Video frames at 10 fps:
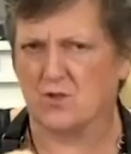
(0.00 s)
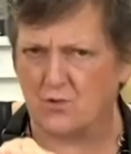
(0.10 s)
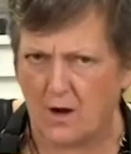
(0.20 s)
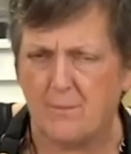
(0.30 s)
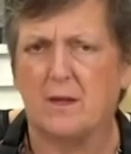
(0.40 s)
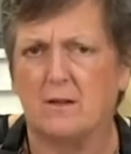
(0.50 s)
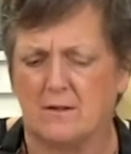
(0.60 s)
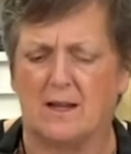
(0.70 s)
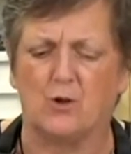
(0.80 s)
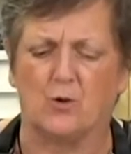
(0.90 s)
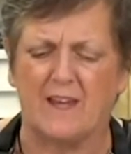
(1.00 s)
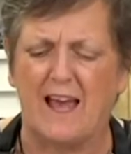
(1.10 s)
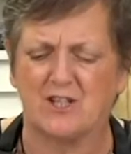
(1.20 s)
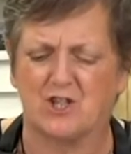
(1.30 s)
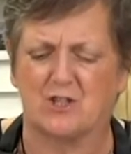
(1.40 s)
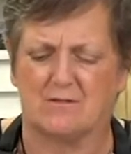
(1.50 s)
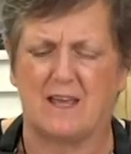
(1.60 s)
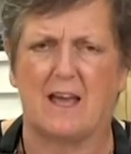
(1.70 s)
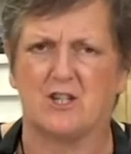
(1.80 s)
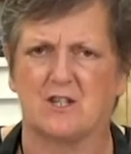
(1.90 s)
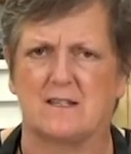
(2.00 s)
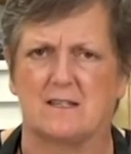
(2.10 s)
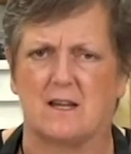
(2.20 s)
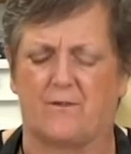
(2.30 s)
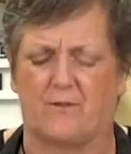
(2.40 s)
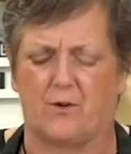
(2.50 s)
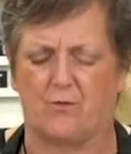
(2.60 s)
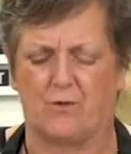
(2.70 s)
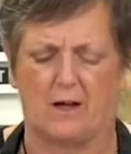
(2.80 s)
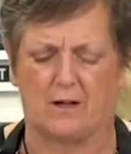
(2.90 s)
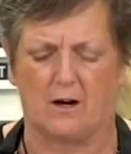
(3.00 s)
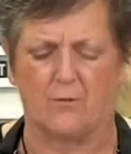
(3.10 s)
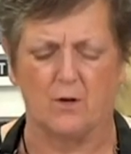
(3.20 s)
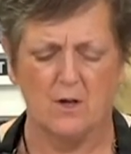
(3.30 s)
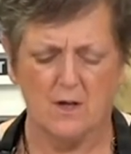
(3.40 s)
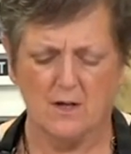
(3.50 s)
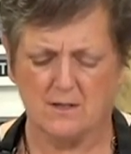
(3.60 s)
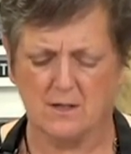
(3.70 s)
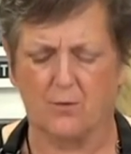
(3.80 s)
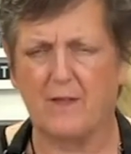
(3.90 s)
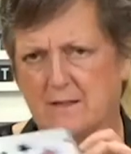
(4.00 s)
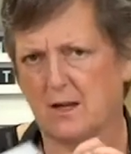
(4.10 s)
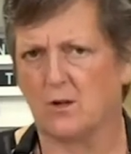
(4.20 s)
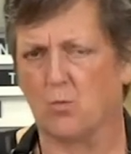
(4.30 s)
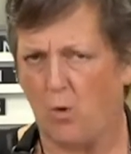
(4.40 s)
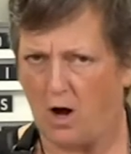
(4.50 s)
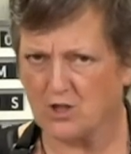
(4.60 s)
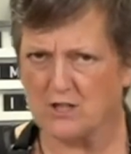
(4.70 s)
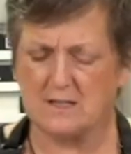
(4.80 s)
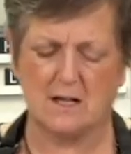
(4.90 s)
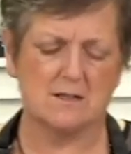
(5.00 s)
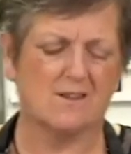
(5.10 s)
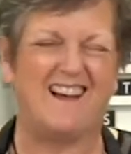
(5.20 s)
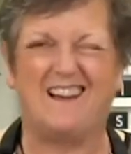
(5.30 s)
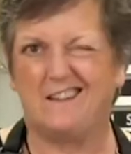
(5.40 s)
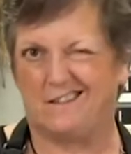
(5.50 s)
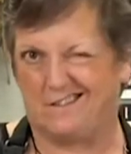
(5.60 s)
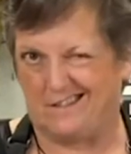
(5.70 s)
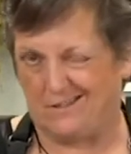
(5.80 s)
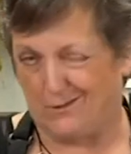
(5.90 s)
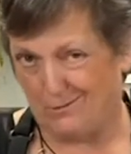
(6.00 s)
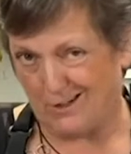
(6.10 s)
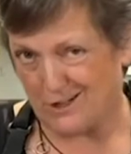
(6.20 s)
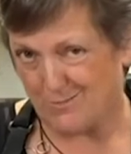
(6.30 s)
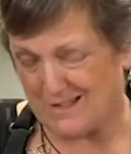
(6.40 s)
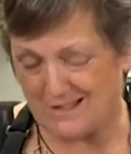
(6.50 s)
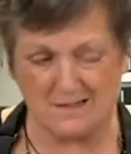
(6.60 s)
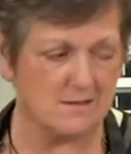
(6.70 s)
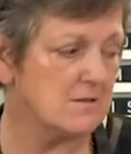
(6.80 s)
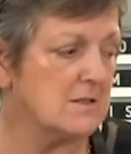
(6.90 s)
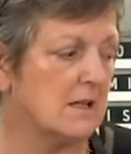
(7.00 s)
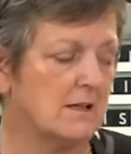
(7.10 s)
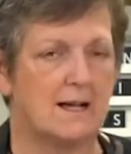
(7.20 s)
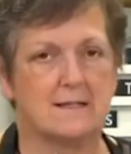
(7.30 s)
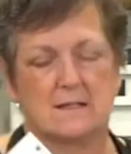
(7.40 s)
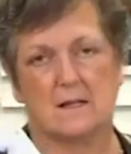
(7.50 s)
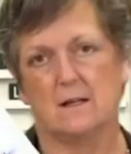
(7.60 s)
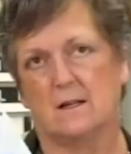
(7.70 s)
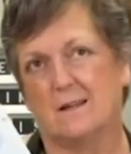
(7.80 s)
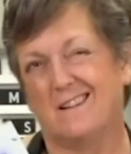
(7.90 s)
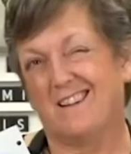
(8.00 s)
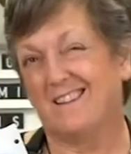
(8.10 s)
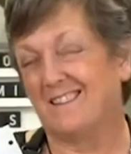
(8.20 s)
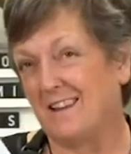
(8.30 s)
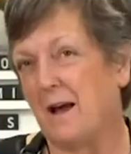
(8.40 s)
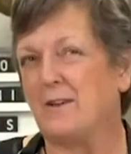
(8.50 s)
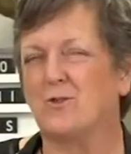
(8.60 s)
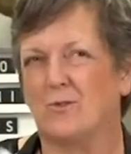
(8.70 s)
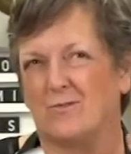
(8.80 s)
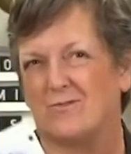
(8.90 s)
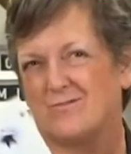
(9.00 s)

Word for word: scrub it, and you'll catch the edges and stuff if you're not careful. So that's how you wash a stencil. I never washed my stencils unless, un I do,